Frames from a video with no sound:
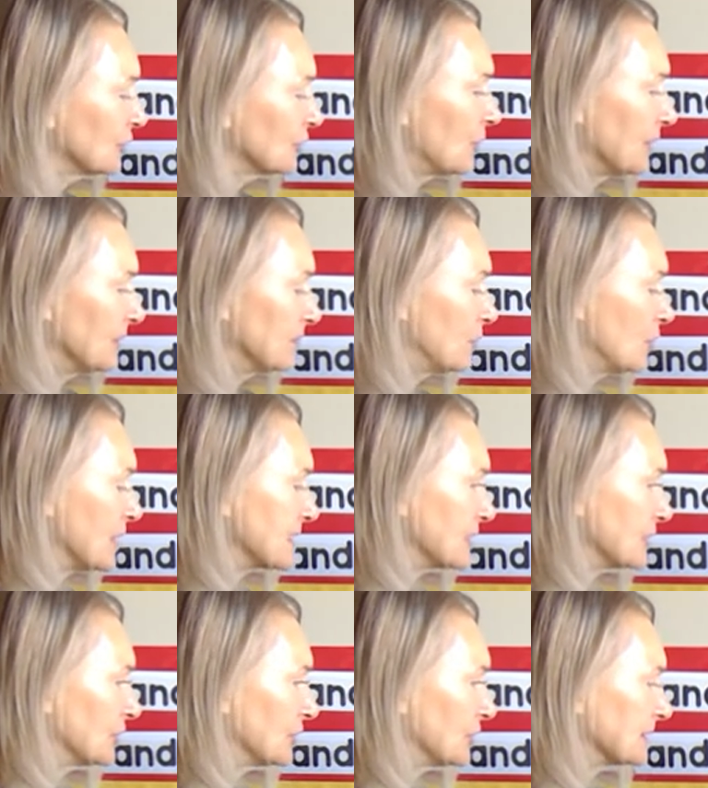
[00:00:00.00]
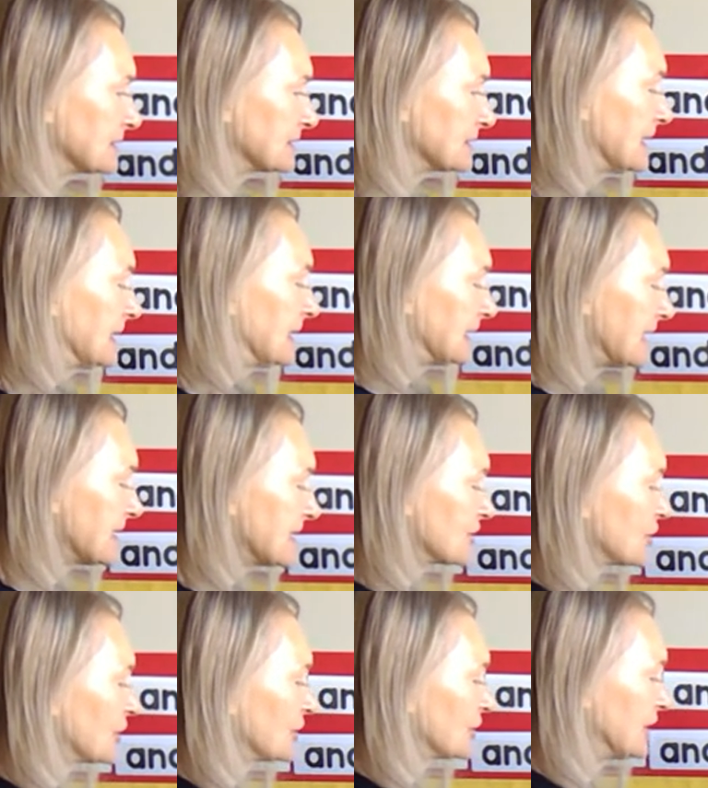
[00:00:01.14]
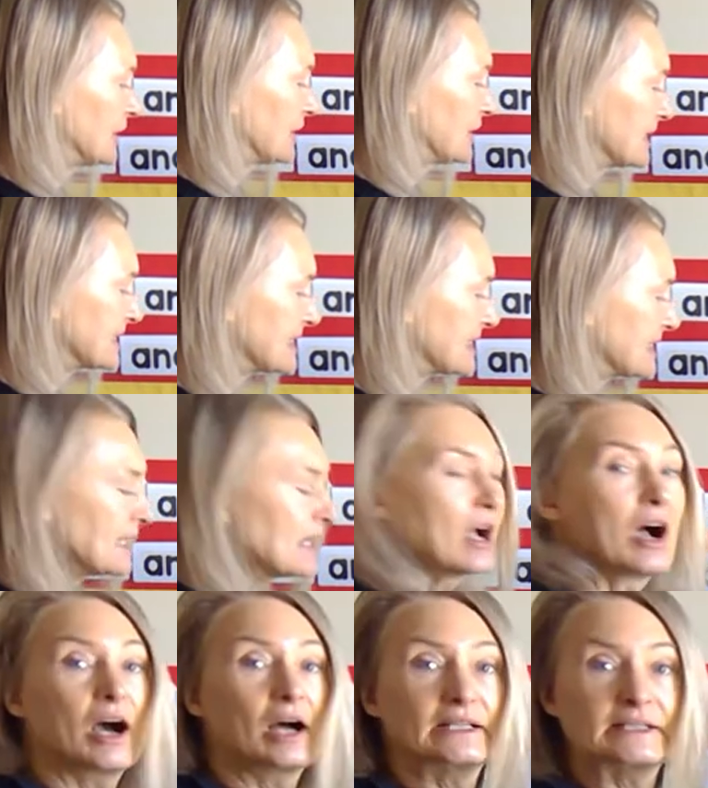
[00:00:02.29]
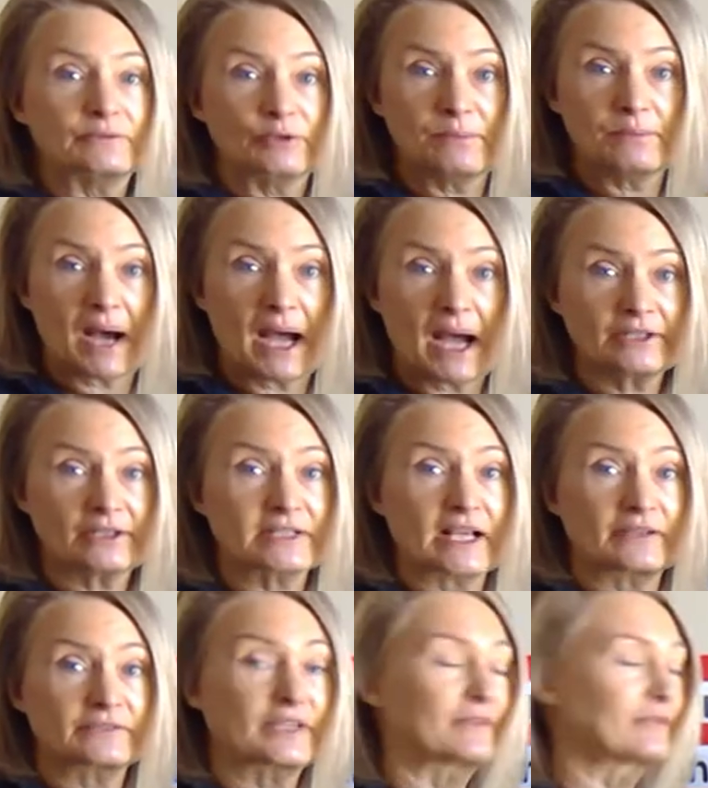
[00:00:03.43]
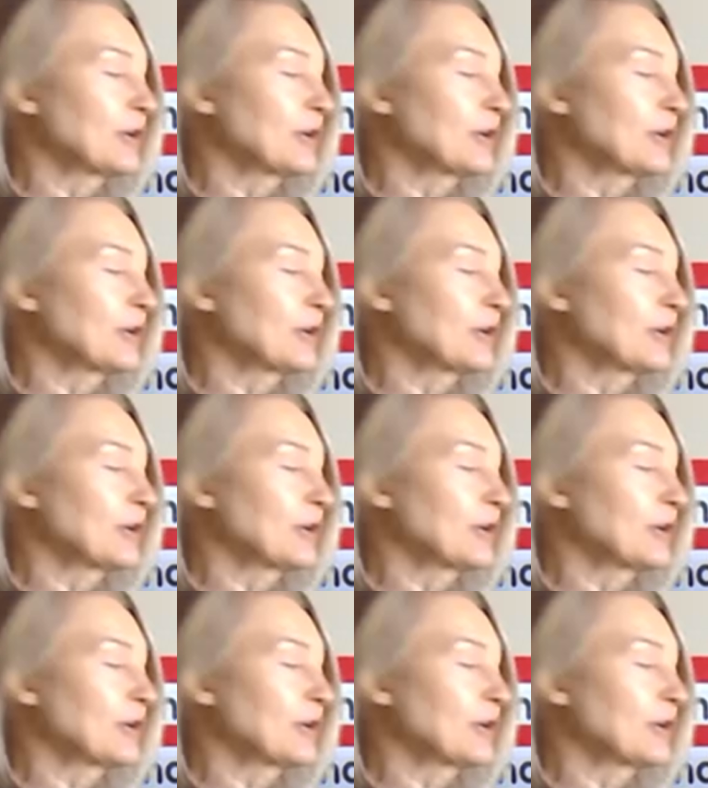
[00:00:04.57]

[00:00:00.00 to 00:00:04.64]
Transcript: going, boys and girls? Let's start here and see, remind ourselves of